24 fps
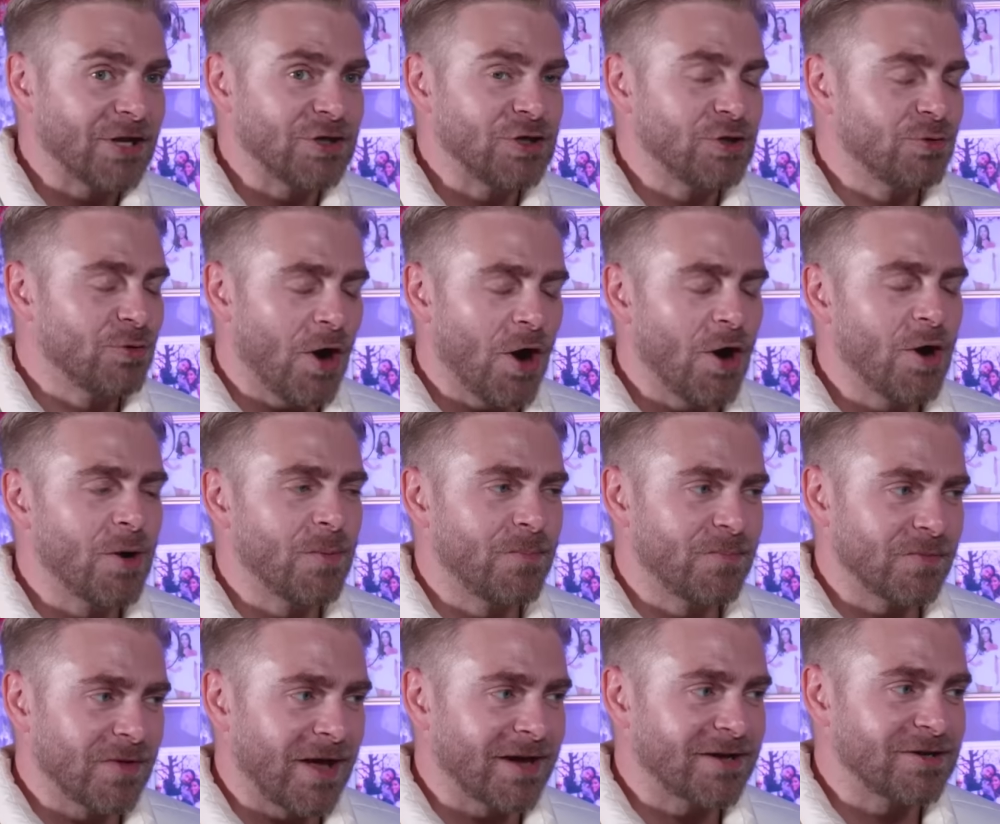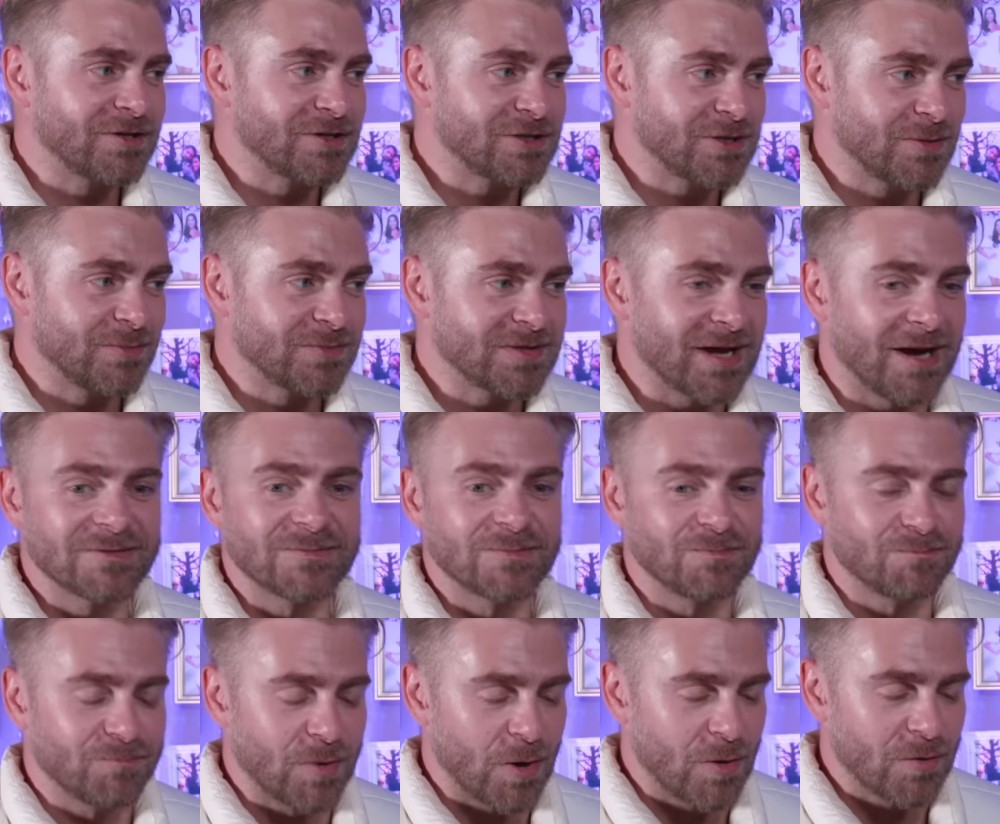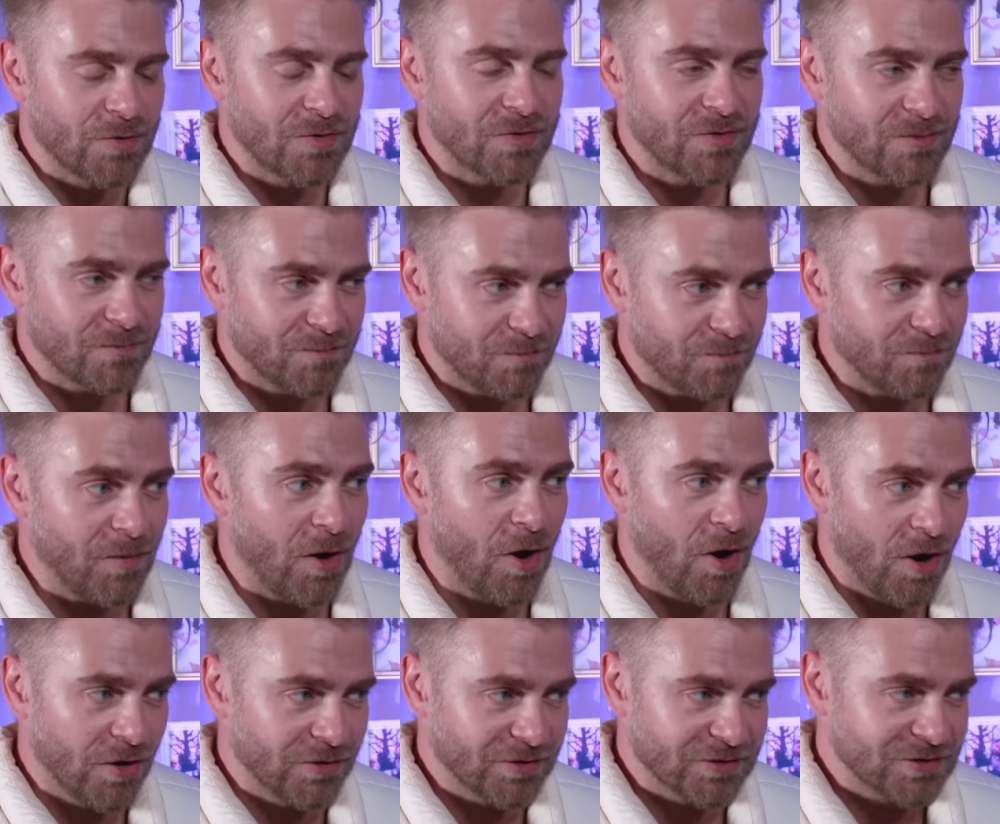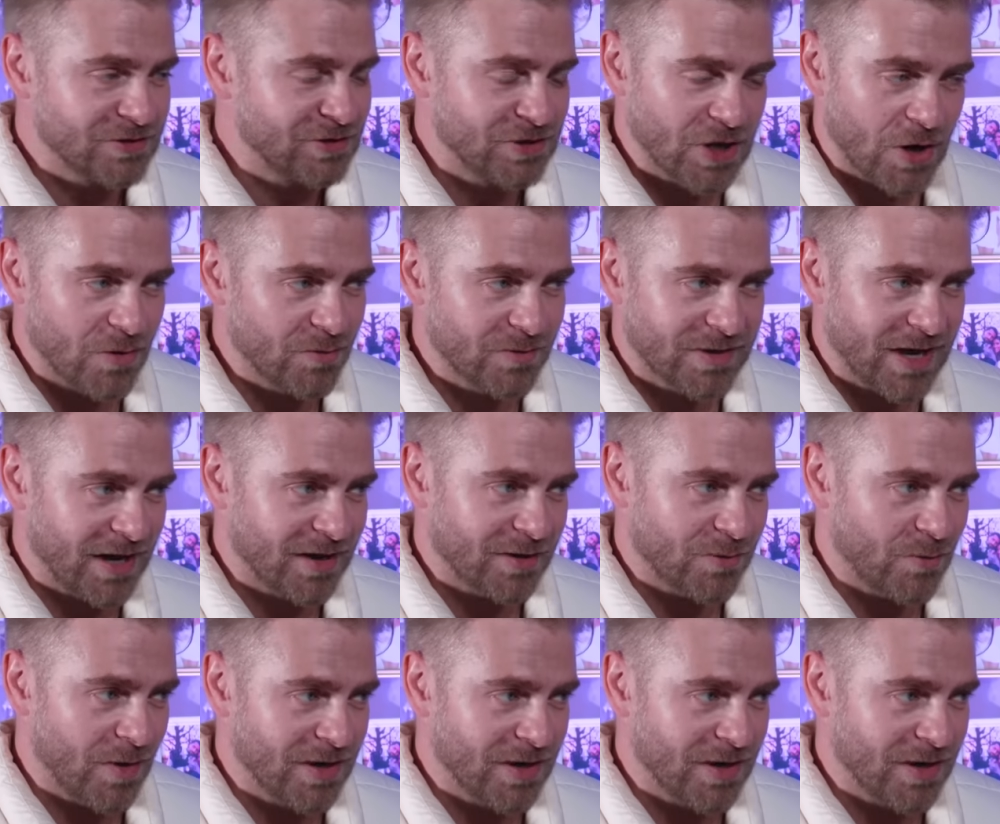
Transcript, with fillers: And you hope, like, because sometimes both partners don't get a